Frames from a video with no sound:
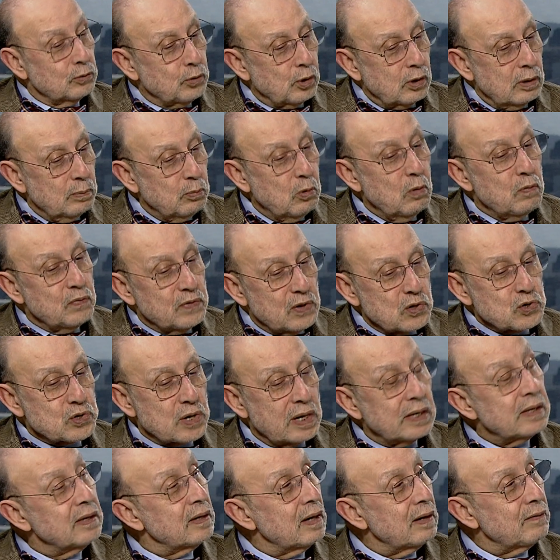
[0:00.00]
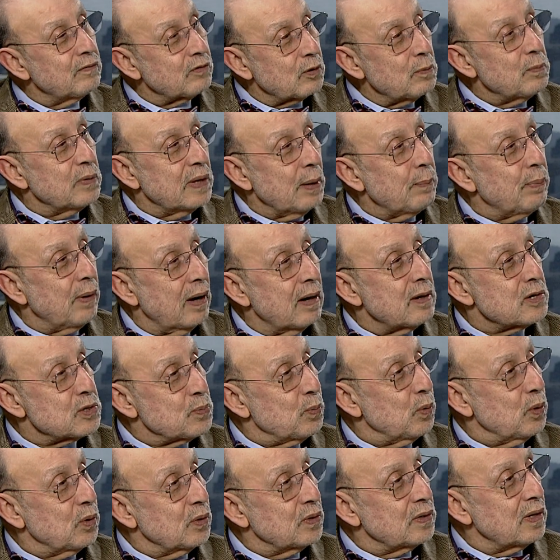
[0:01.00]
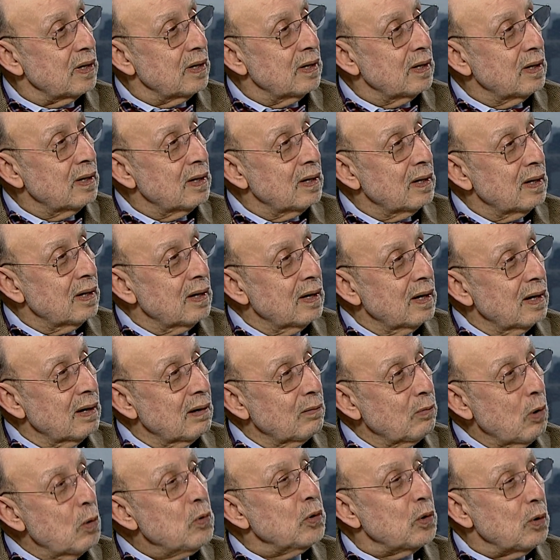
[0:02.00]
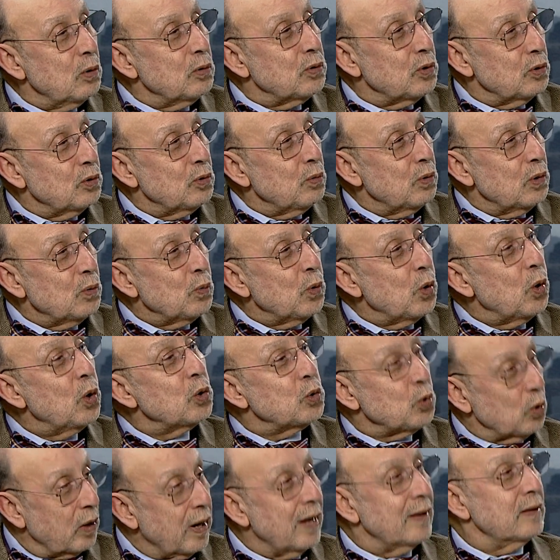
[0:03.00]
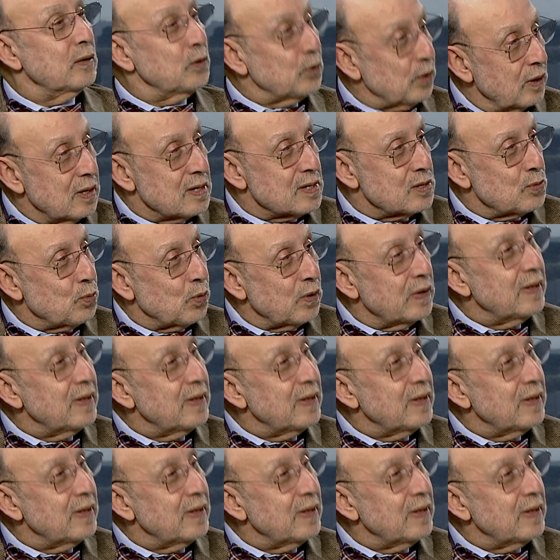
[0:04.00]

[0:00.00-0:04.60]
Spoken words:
to remove the gender from the passport, what are we going to do when we go to countries where